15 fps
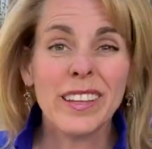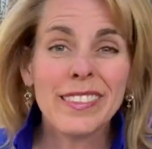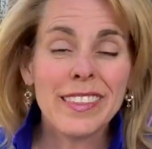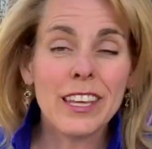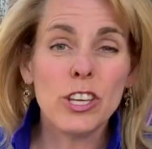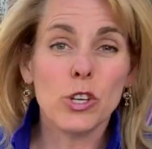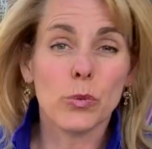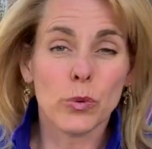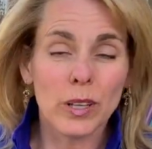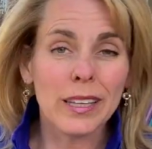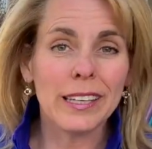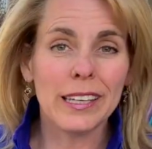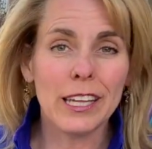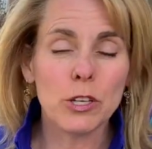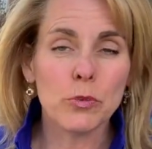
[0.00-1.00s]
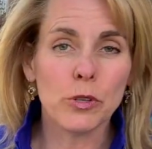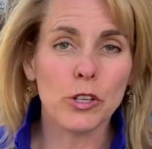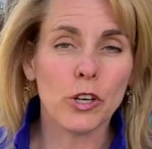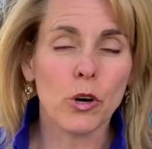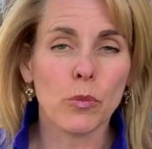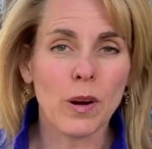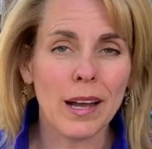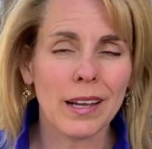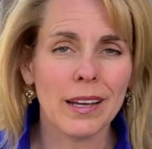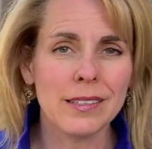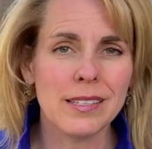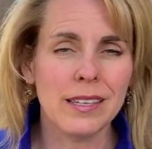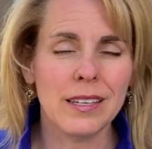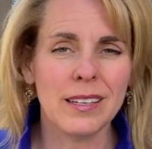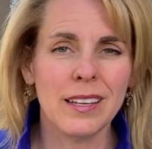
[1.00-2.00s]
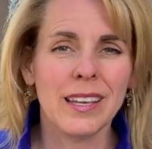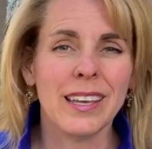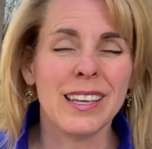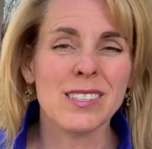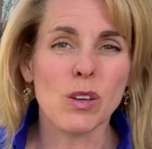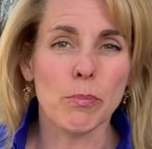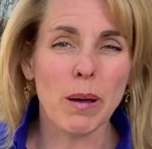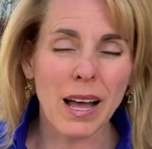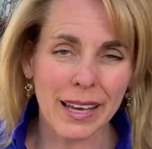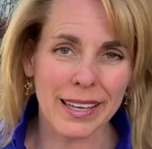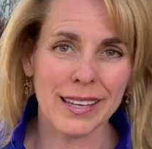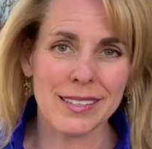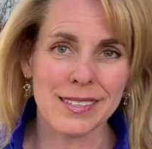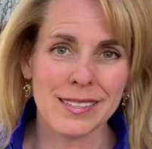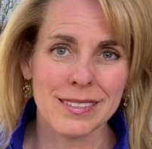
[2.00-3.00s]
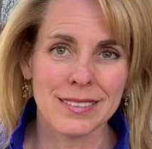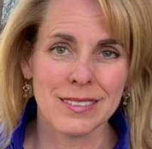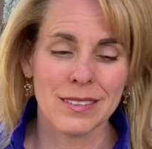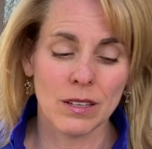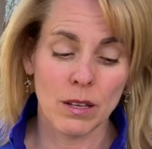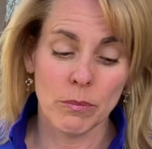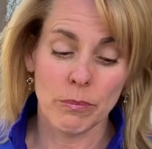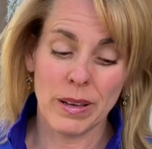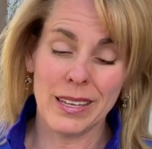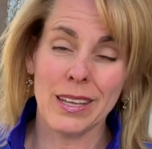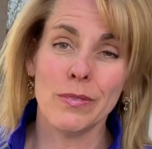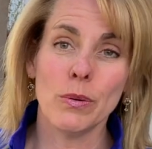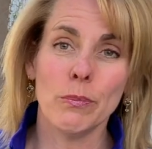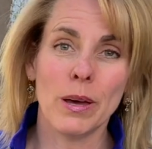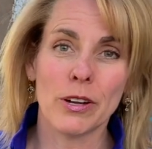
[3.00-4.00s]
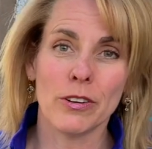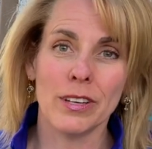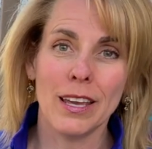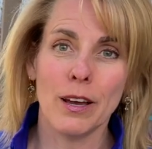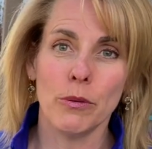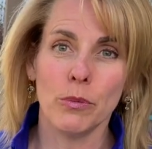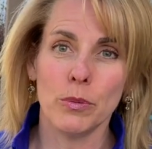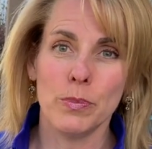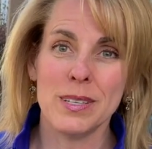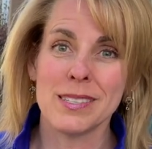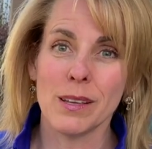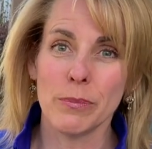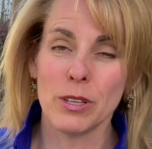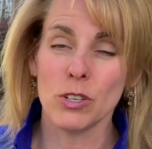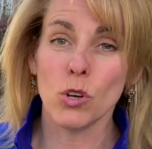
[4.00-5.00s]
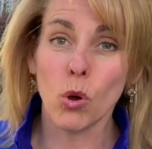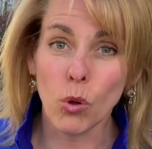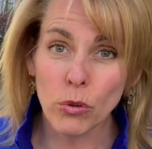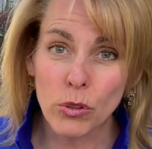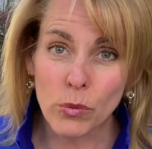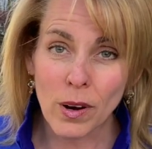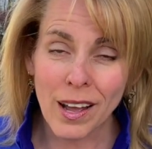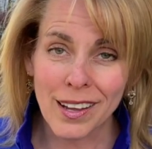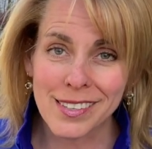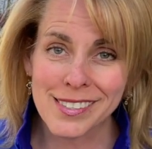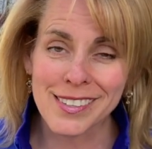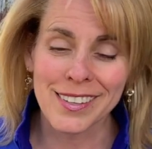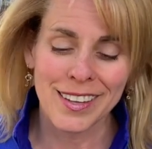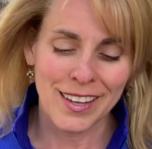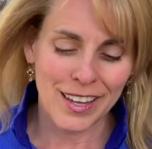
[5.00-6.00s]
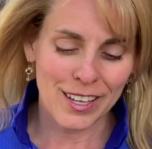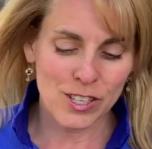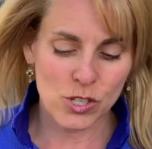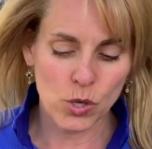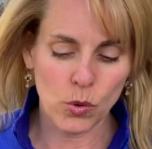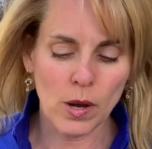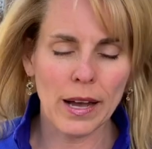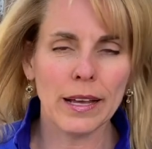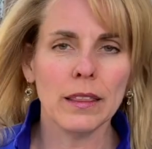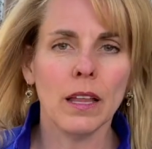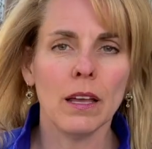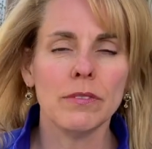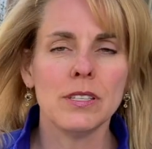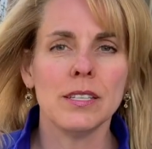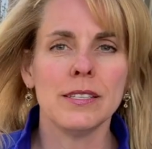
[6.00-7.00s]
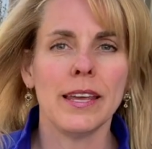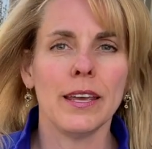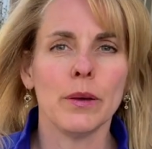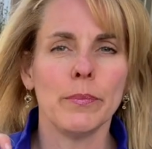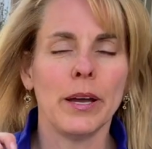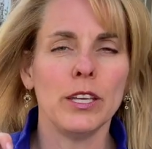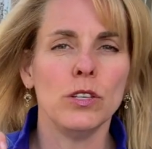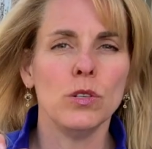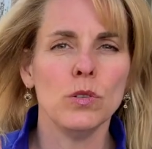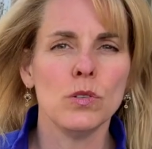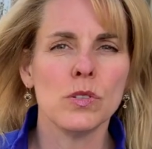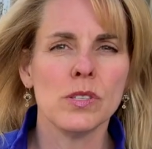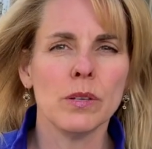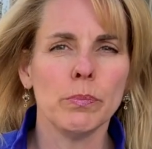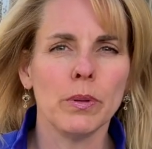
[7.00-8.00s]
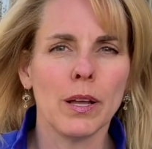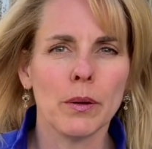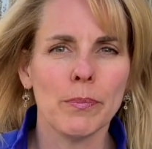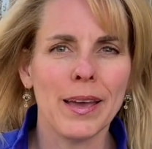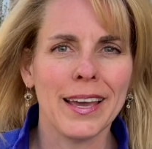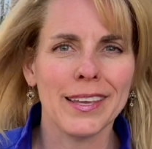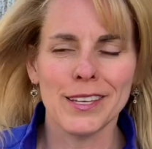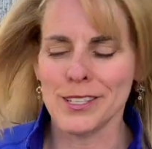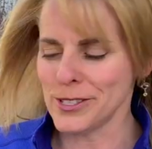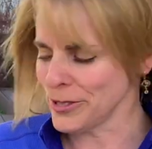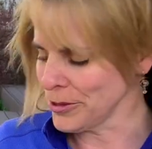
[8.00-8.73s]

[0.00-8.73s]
thing you really need when you go rock hunting is a pocket. But even better yet would be something to hold the rocks. And so I love to take my used Ziploc baggies